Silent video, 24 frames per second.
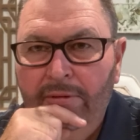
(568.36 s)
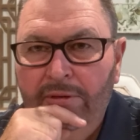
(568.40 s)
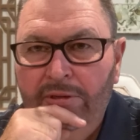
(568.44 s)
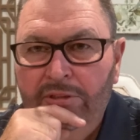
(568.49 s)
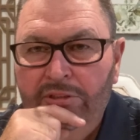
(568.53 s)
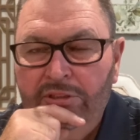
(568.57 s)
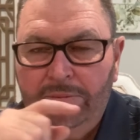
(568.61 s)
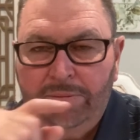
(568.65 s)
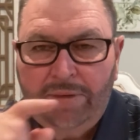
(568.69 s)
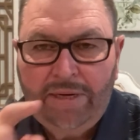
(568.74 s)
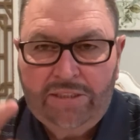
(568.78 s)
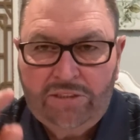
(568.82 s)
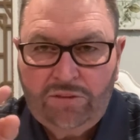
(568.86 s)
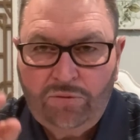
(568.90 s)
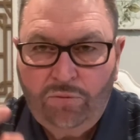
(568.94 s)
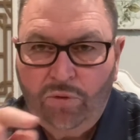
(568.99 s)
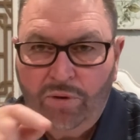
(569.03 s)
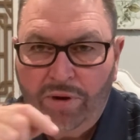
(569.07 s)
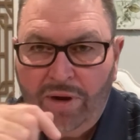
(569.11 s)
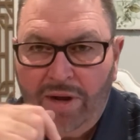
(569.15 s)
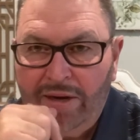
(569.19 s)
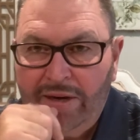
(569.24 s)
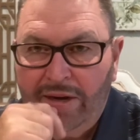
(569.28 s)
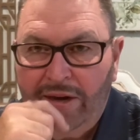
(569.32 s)
Sometimes, if
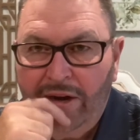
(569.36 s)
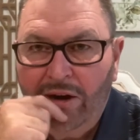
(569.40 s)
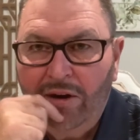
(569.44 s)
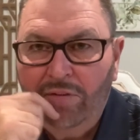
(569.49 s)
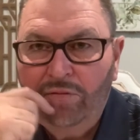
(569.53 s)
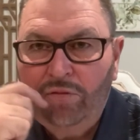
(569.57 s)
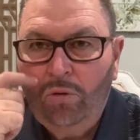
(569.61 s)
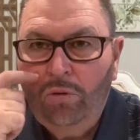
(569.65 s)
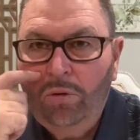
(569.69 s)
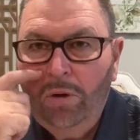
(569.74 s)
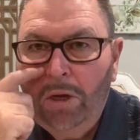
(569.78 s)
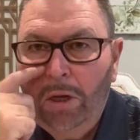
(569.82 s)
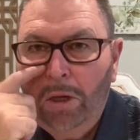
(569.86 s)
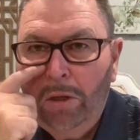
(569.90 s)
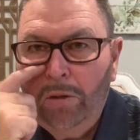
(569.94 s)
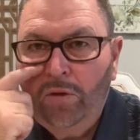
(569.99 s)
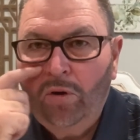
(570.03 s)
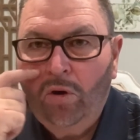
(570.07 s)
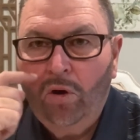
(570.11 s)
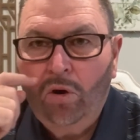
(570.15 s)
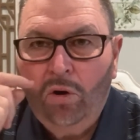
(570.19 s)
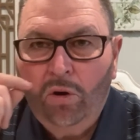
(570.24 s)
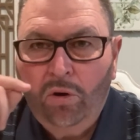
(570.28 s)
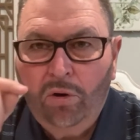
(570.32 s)
we're not careful,
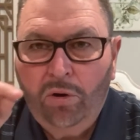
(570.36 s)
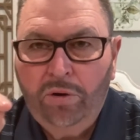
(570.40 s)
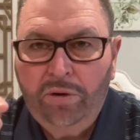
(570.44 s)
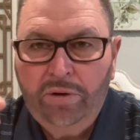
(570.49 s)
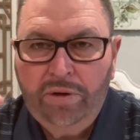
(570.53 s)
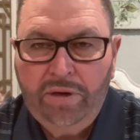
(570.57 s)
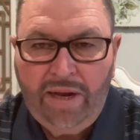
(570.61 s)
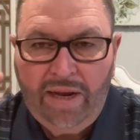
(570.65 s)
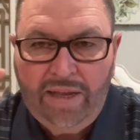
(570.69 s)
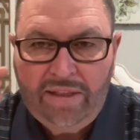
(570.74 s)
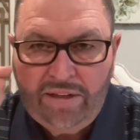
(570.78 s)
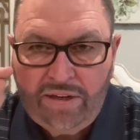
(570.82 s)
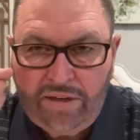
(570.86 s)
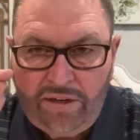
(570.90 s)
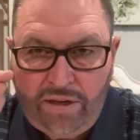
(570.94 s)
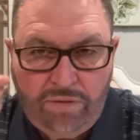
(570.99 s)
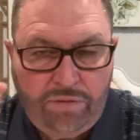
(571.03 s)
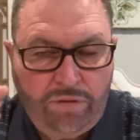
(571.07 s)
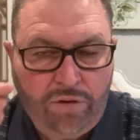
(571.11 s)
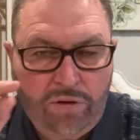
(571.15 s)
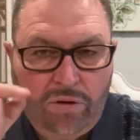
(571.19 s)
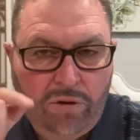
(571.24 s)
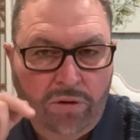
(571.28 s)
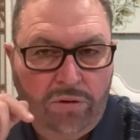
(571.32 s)
the hurt and the
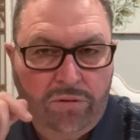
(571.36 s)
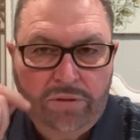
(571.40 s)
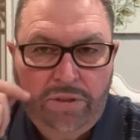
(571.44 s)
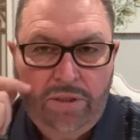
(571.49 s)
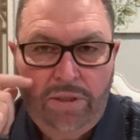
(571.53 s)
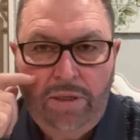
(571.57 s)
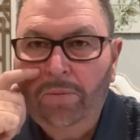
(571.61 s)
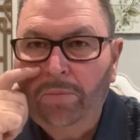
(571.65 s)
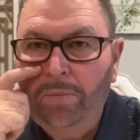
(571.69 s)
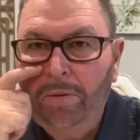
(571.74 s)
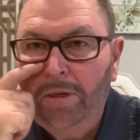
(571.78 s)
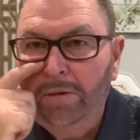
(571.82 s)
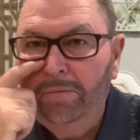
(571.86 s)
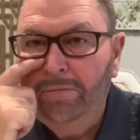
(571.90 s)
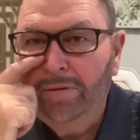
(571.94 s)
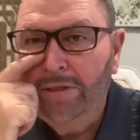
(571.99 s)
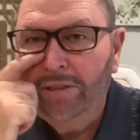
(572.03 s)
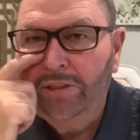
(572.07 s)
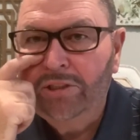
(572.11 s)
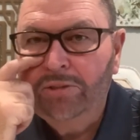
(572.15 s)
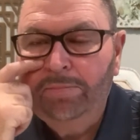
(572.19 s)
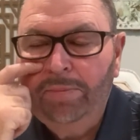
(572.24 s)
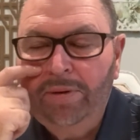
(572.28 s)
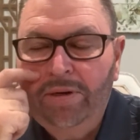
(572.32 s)
difficulty that we've
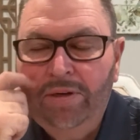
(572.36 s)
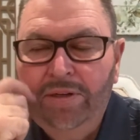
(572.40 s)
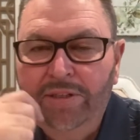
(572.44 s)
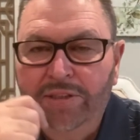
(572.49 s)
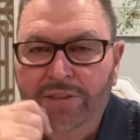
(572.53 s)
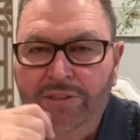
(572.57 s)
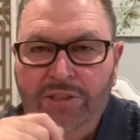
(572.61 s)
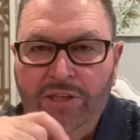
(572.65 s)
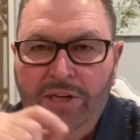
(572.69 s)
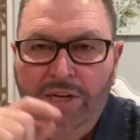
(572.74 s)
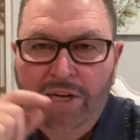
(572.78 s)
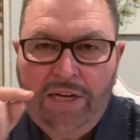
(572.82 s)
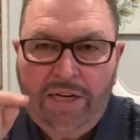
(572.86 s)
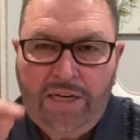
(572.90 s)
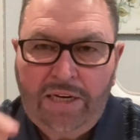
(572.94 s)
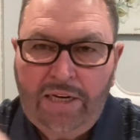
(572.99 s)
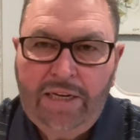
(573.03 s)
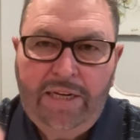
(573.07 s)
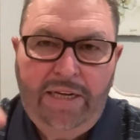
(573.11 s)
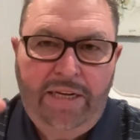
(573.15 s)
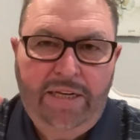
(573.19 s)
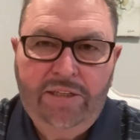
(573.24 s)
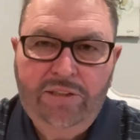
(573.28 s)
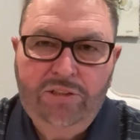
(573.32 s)
experienced
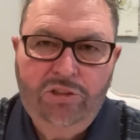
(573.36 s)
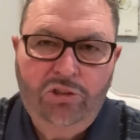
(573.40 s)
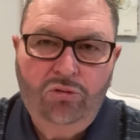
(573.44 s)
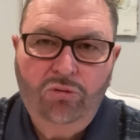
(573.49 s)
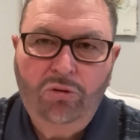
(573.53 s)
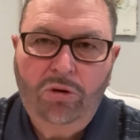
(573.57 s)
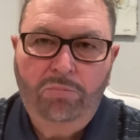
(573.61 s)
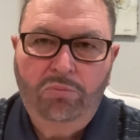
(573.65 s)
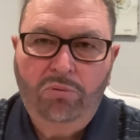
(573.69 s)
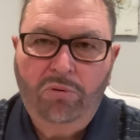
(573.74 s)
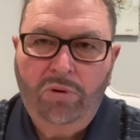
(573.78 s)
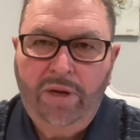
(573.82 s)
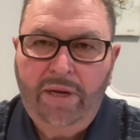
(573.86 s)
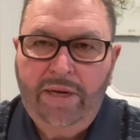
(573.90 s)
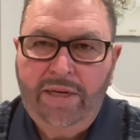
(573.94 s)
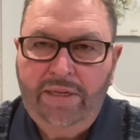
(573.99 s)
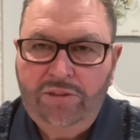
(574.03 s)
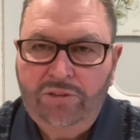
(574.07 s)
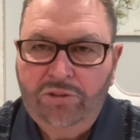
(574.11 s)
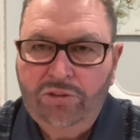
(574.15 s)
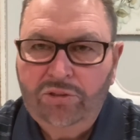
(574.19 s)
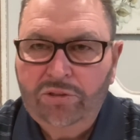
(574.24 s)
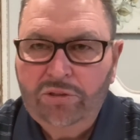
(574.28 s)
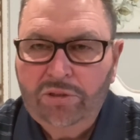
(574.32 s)
lead us to a
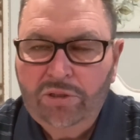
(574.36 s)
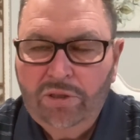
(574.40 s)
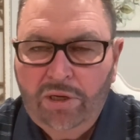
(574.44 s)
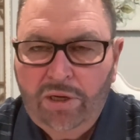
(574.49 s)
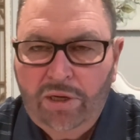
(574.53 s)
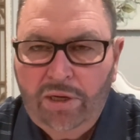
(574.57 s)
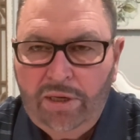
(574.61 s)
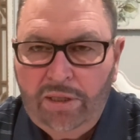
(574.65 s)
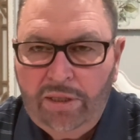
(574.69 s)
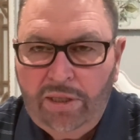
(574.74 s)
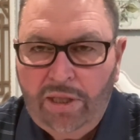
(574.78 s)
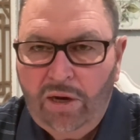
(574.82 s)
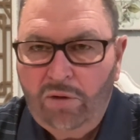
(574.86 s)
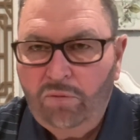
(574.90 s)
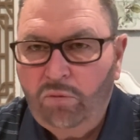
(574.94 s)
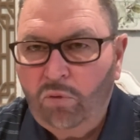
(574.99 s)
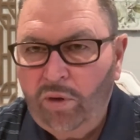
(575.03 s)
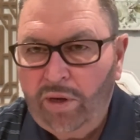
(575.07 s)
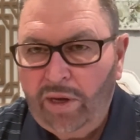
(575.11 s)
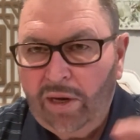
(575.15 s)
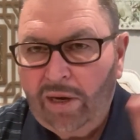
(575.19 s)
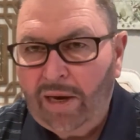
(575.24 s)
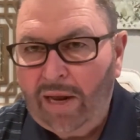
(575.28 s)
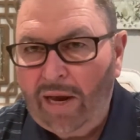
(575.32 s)
place that if
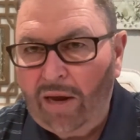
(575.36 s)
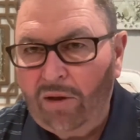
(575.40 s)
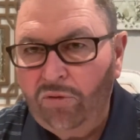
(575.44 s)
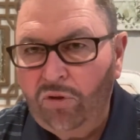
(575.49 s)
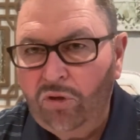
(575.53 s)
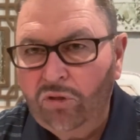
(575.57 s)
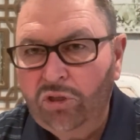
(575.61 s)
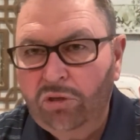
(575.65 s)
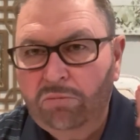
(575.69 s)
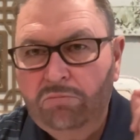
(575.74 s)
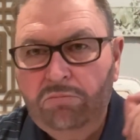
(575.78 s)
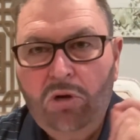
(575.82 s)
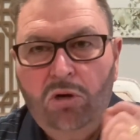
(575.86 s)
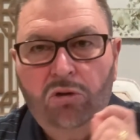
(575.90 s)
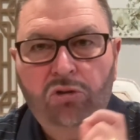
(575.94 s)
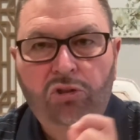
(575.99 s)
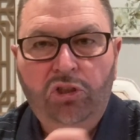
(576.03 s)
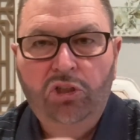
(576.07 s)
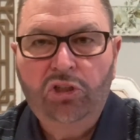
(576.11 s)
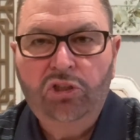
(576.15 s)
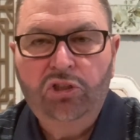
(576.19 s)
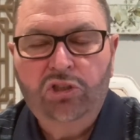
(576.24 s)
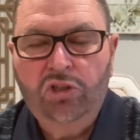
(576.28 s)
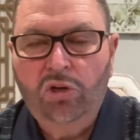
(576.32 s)
we allow those
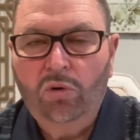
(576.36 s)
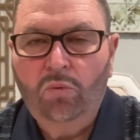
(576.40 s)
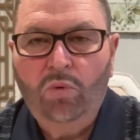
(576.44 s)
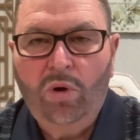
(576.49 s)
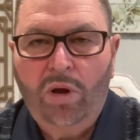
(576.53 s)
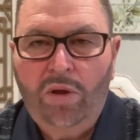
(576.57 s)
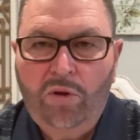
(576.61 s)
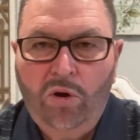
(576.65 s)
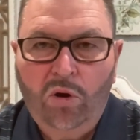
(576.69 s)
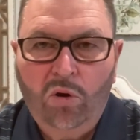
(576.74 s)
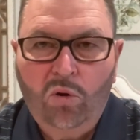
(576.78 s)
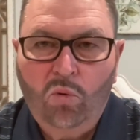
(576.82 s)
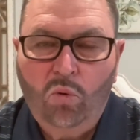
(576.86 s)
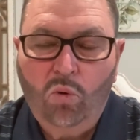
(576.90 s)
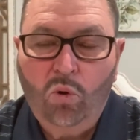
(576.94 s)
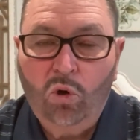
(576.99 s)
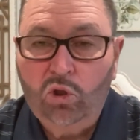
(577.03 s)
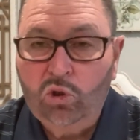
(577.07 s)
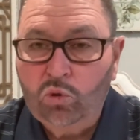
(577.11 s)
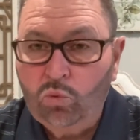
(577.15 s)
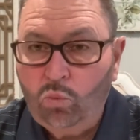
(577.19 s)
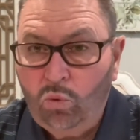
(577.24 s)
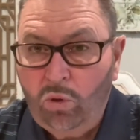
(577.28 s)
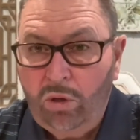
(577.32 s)
emotions to run their
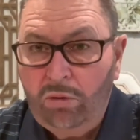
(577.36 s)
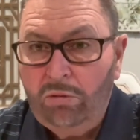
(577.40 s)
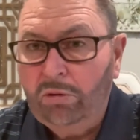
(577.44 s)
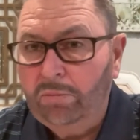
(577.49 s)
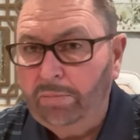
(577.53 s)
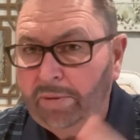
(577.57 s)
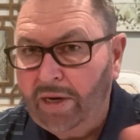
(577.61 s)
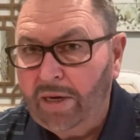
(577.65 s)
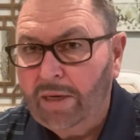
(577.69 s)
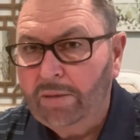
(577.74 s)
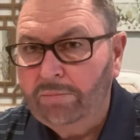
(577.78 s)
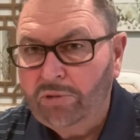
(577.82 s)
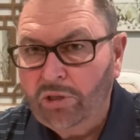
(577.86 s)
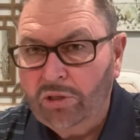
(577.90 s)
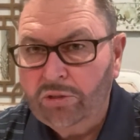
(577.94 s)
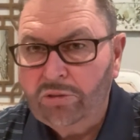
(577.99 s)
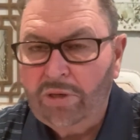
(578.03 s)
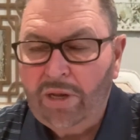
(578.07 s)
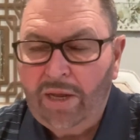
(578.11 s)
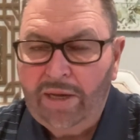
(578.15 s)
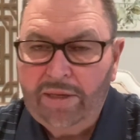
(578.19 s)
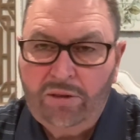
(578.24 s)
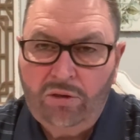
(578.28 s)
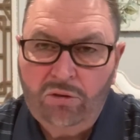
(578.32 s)
course, we will become
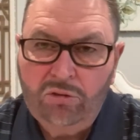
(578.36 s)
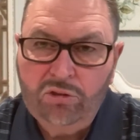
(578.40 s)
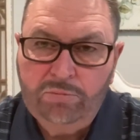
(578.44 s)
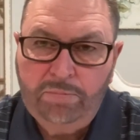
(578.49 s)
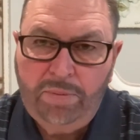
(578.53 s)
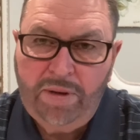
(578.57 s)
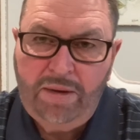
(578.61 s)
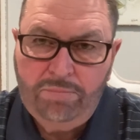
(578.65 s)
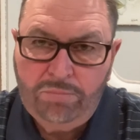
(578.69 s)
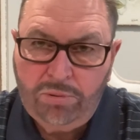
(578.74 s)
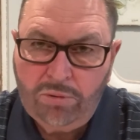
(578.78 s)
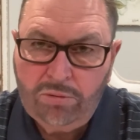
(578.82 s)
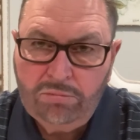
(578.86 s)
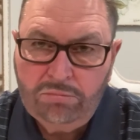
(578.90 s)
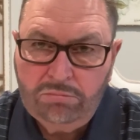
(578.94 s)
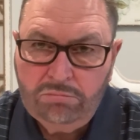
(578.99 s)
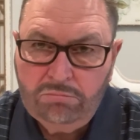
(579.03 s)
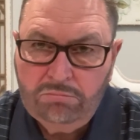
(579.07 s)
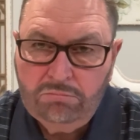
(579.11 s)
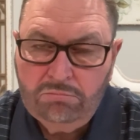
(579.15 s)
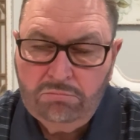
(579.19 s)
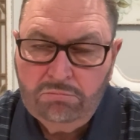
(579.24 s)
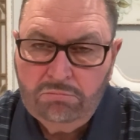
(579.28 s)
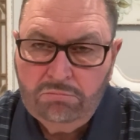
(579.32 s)
just like those people
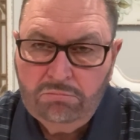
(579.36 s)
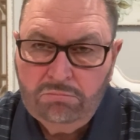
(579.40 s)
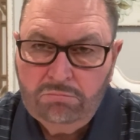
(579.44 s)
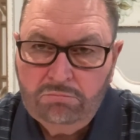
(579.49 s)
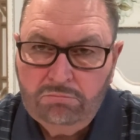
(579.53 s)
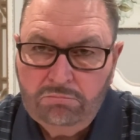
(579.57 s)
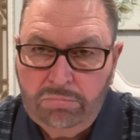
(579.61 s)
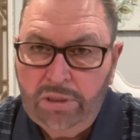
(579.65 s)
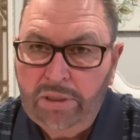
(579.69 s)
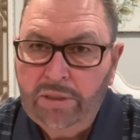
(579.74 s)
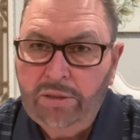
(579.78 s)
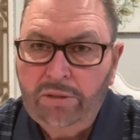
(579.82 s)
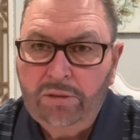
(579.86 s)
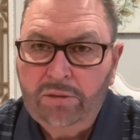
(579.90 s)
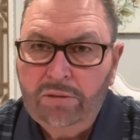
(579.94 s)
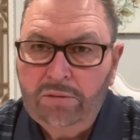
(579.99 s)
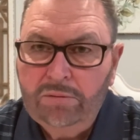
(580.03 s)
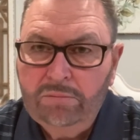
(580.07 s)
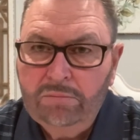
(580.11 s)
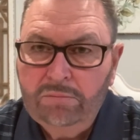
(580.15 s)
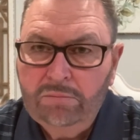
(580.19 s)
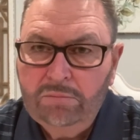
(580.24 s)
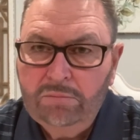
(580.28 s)
bitter,